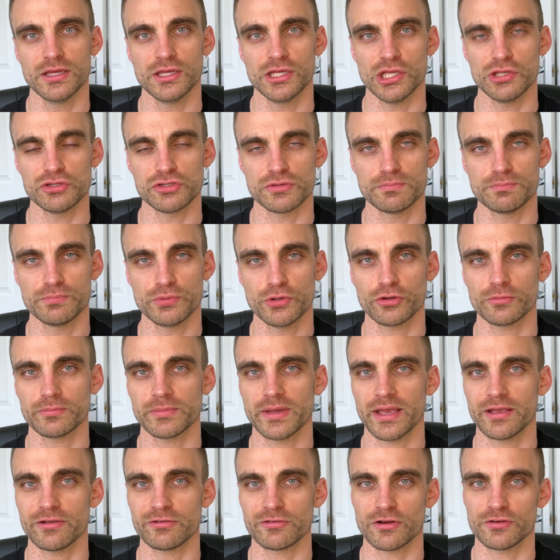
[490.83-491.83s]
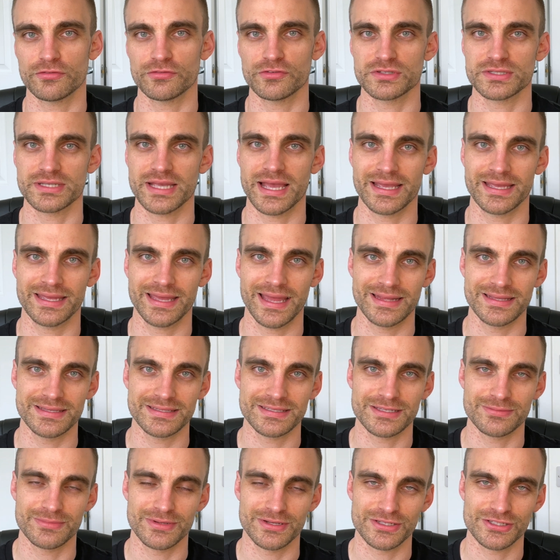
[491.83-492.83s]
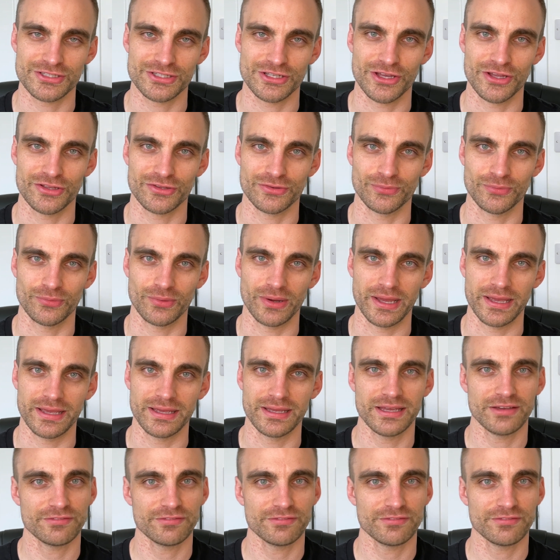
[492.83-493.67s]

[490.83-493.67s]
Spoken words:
using bookmaker offers against them in a certain way.